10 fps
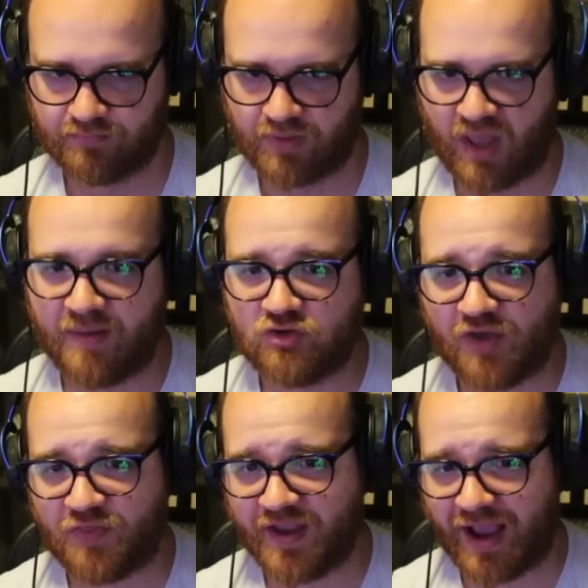I mean, do
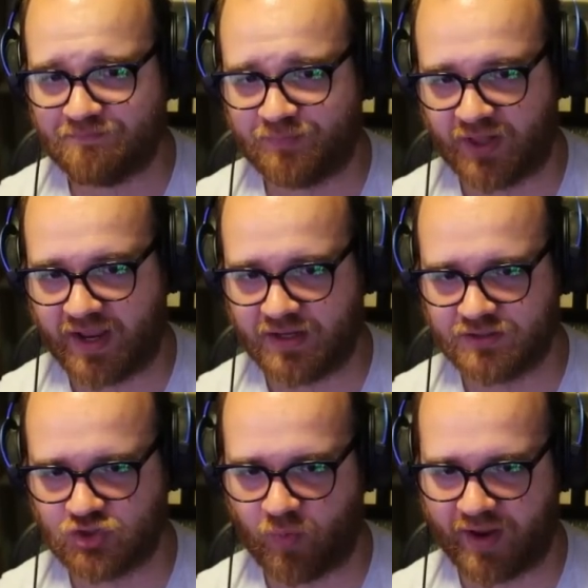I think I'm
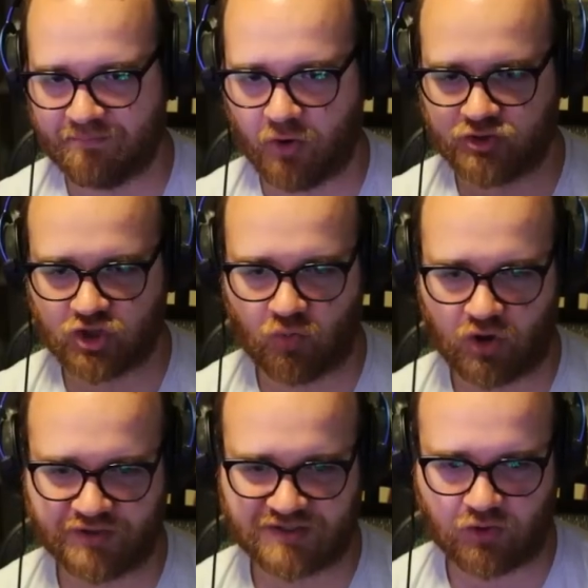playing to win Mojo
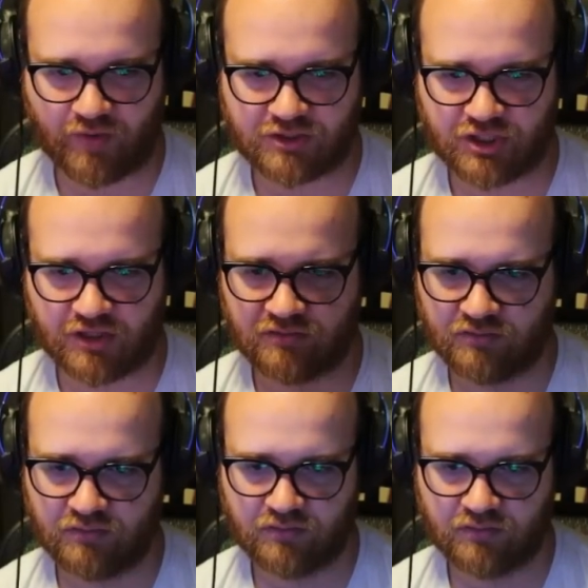World is the question?